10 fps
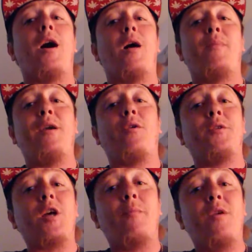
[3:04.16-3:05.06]
being on
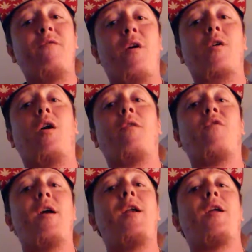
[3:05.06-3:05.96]
W Fuck Off
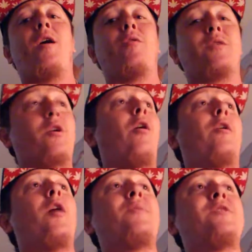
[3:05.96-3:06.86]
Radio,
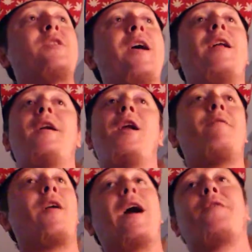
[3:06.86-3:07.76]
calling up and saying I
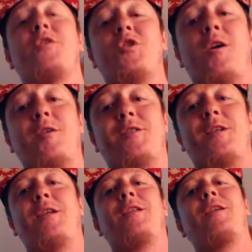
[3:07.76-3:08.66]
never got the
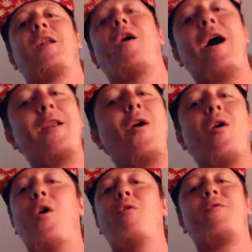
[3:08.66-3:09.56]
jersey. You know, I
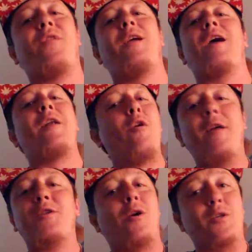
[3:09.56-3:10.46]
know
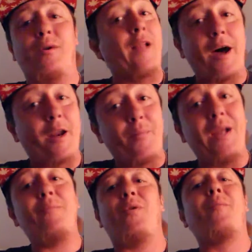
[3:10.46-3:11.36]
they talk to a lot of
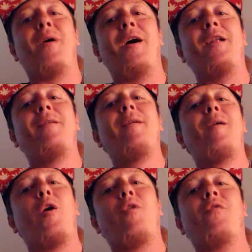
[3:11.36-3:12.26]
people, but
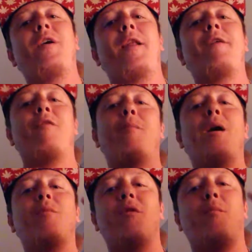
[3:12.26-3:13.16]
hopefully they
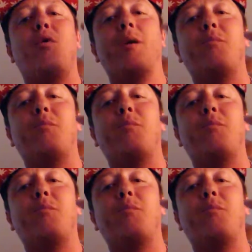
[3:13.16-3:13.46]
remember the boy